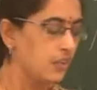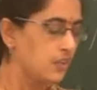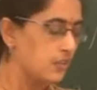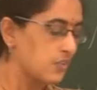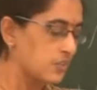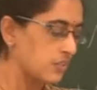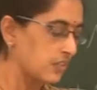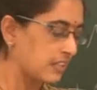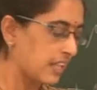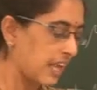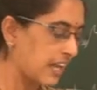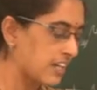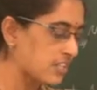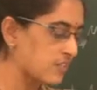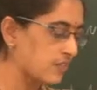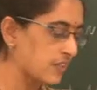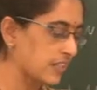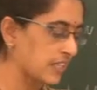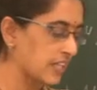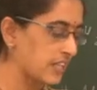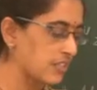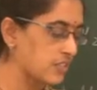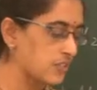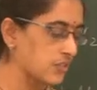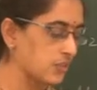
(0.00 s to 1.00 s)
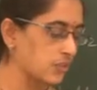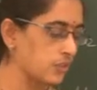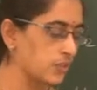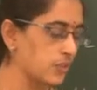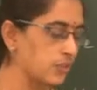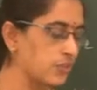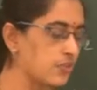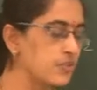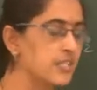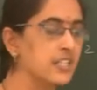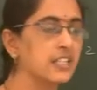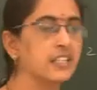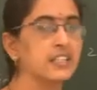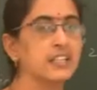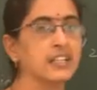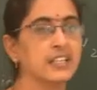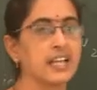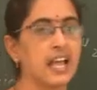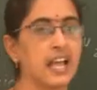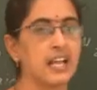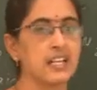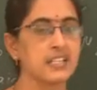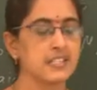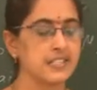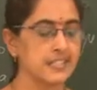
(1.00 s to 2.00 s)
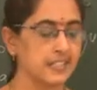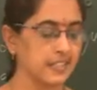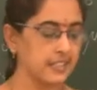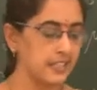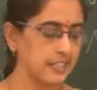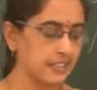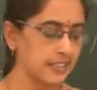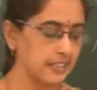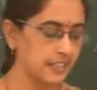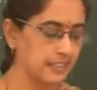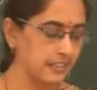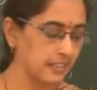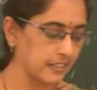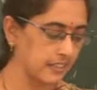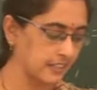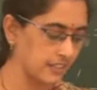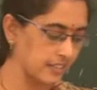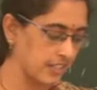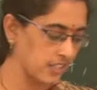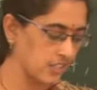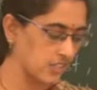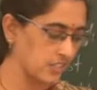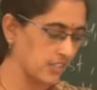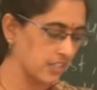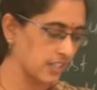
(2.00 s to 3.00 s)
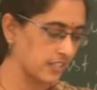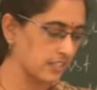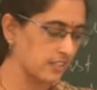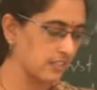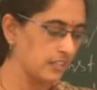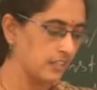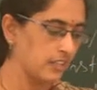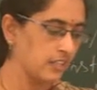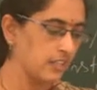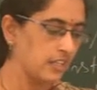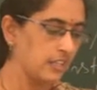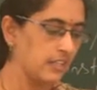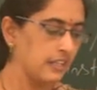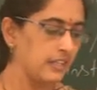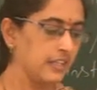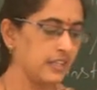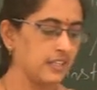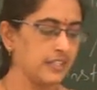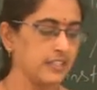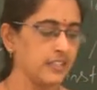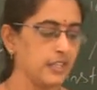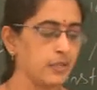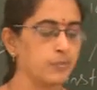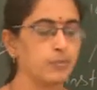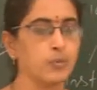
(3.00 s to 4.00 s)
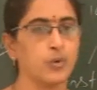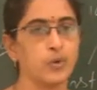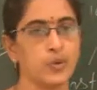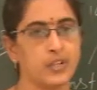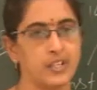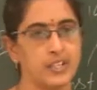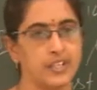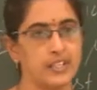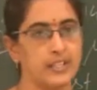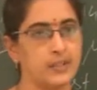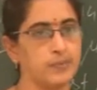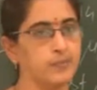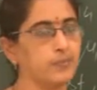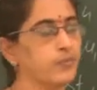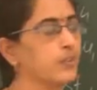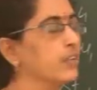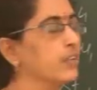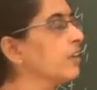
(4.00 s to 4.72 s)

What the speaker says: So that we can do using the CalC and the regression linear mode here.